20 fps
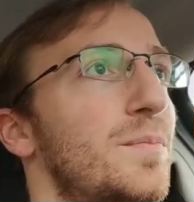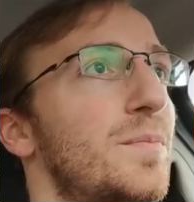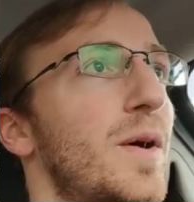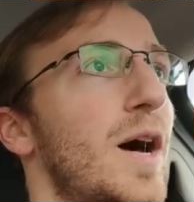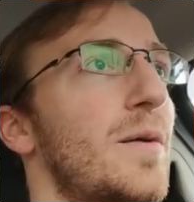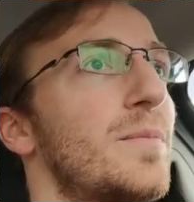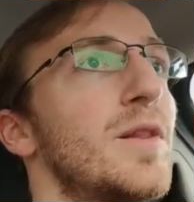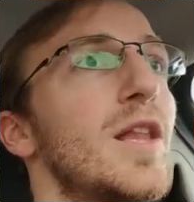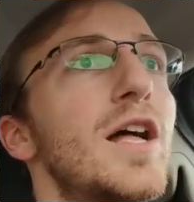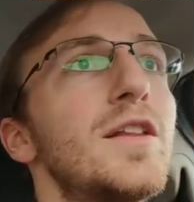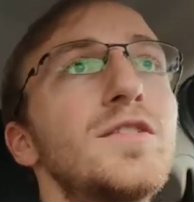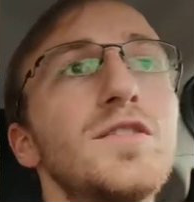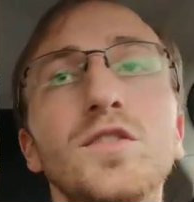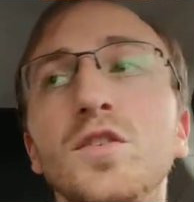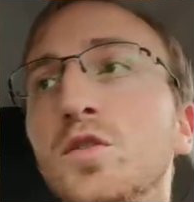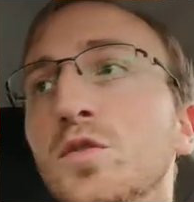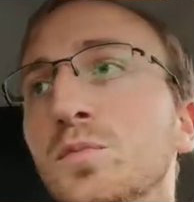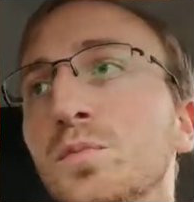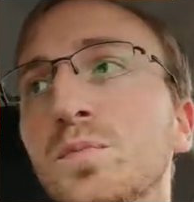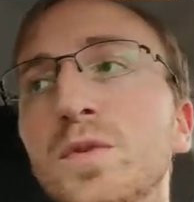Bob Lutz,
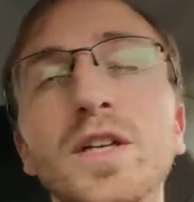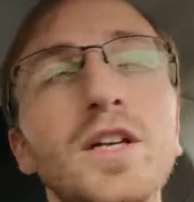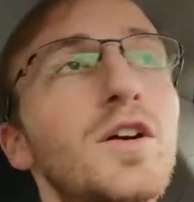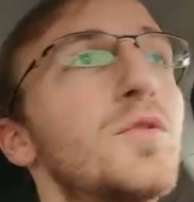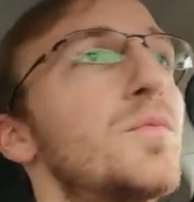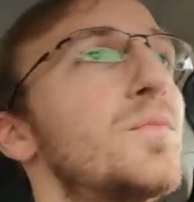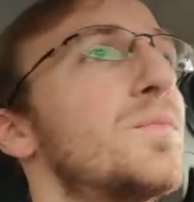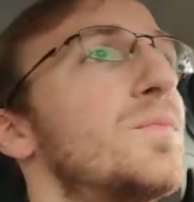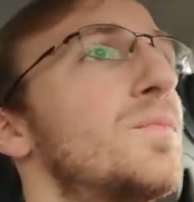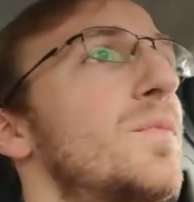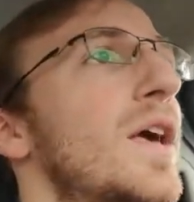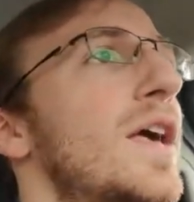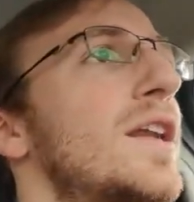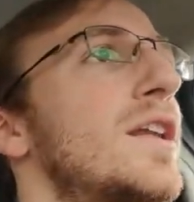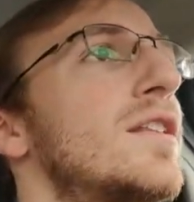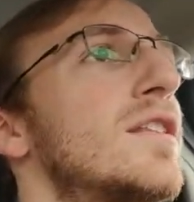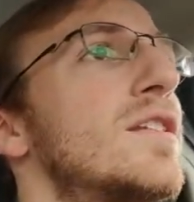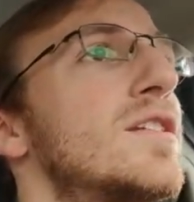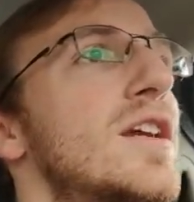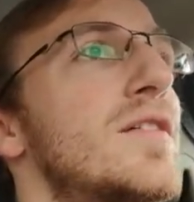who, you know,
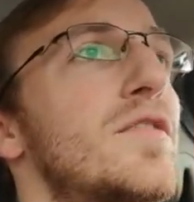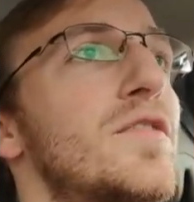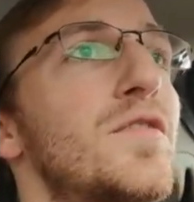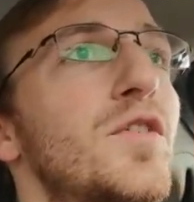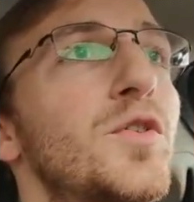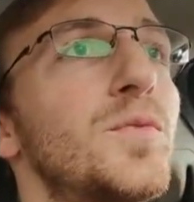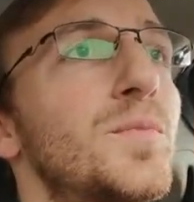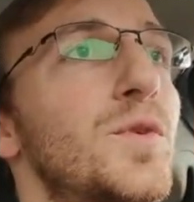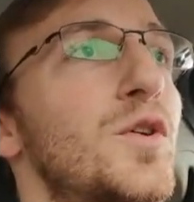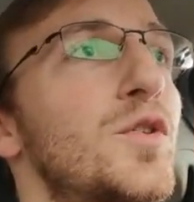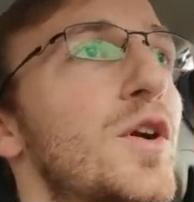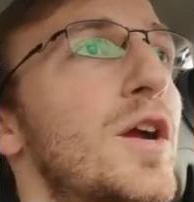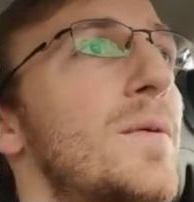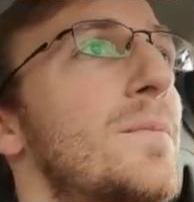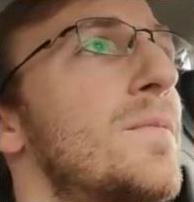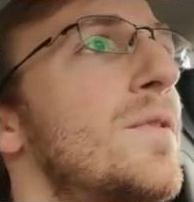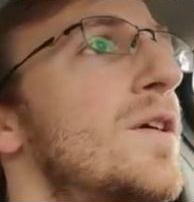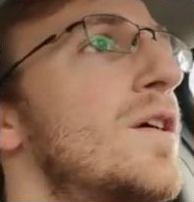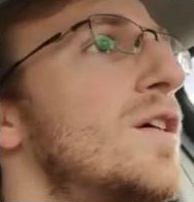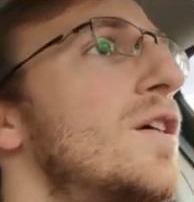headed the Chevy Volt
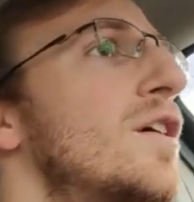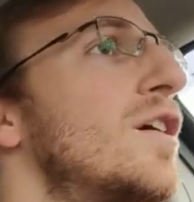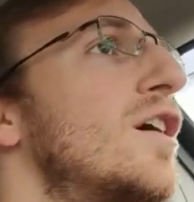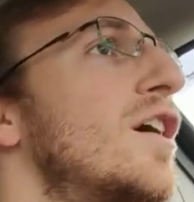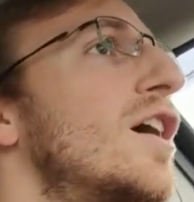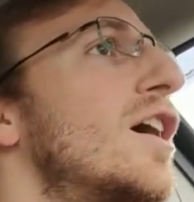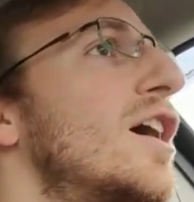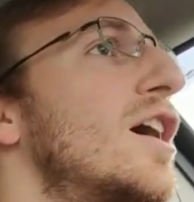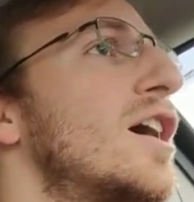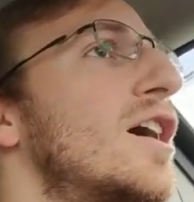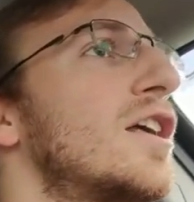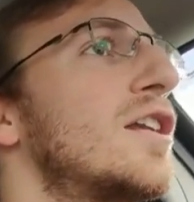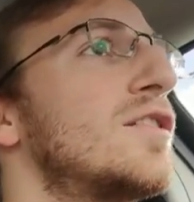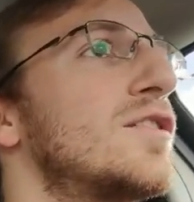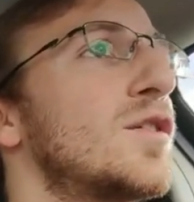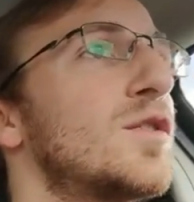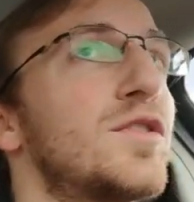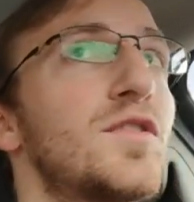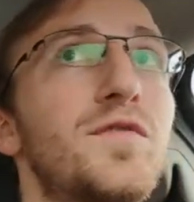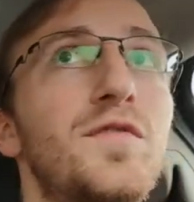program, and
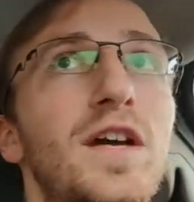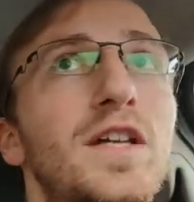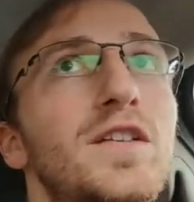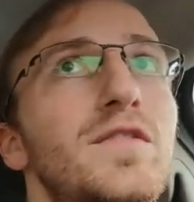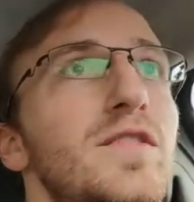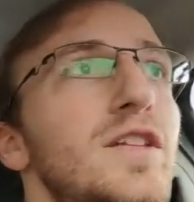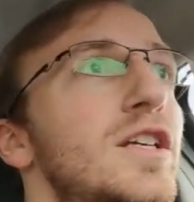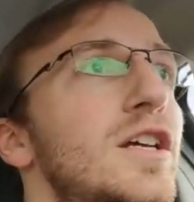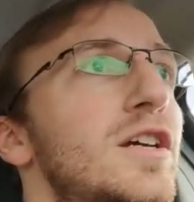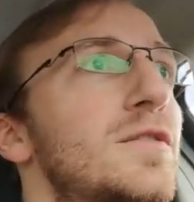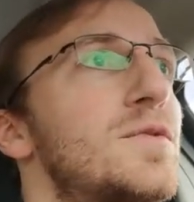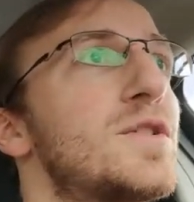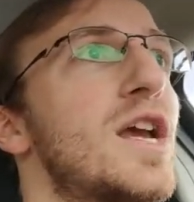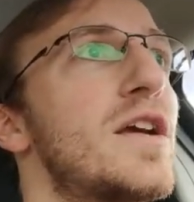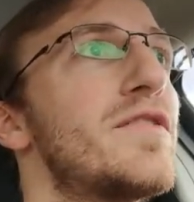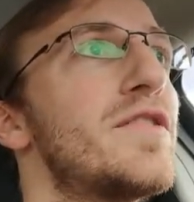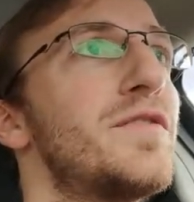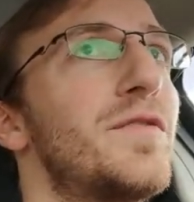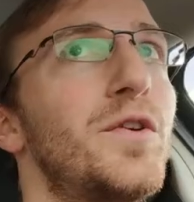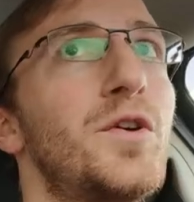so it's effectively a
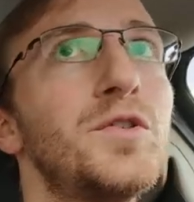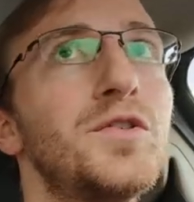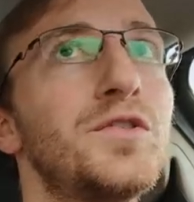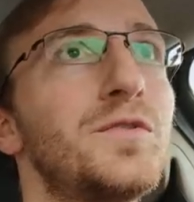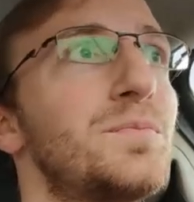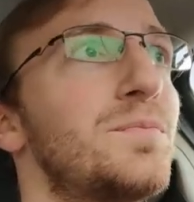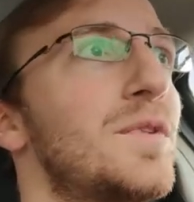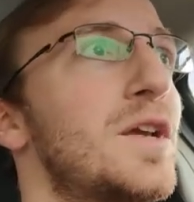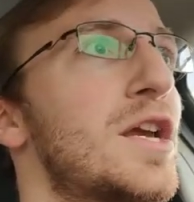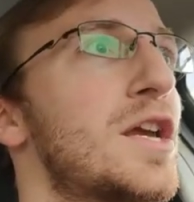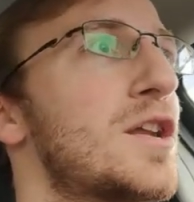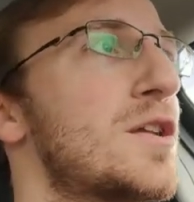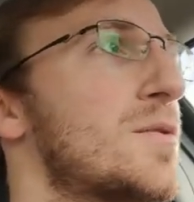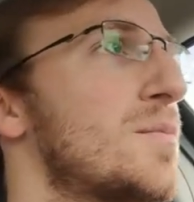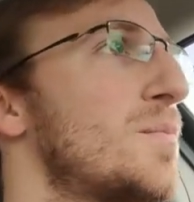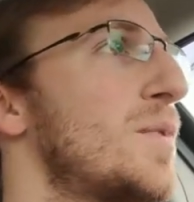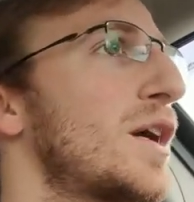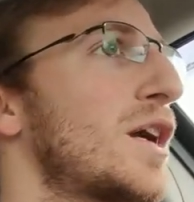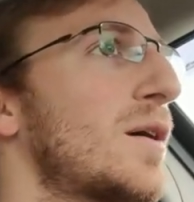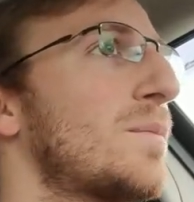Chevy Volt in
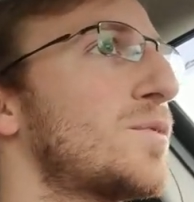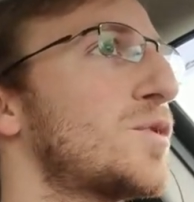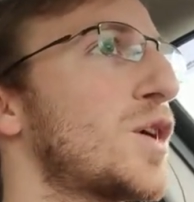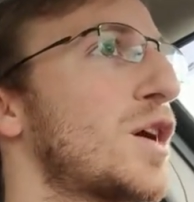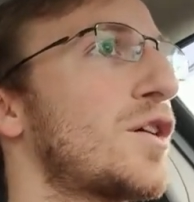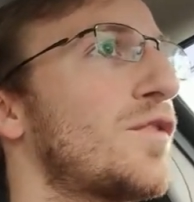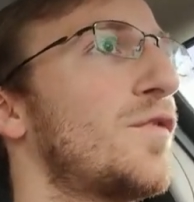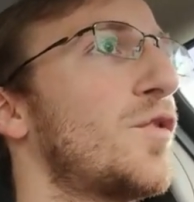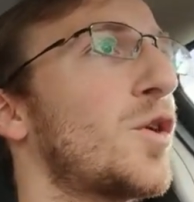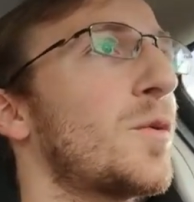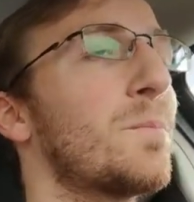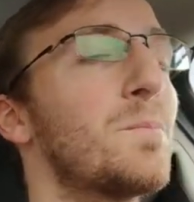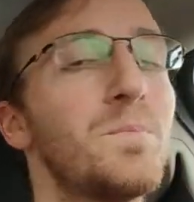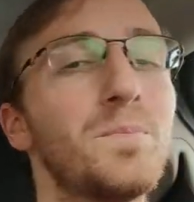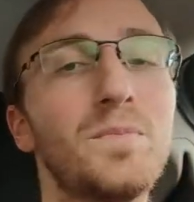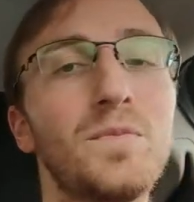pickup truck form.